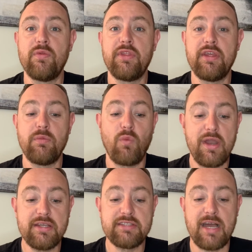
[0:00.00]
the one
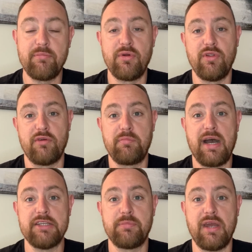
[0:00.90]
example of
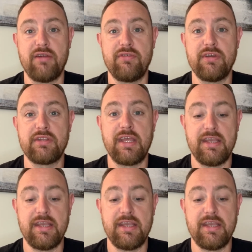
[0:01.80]
past perfect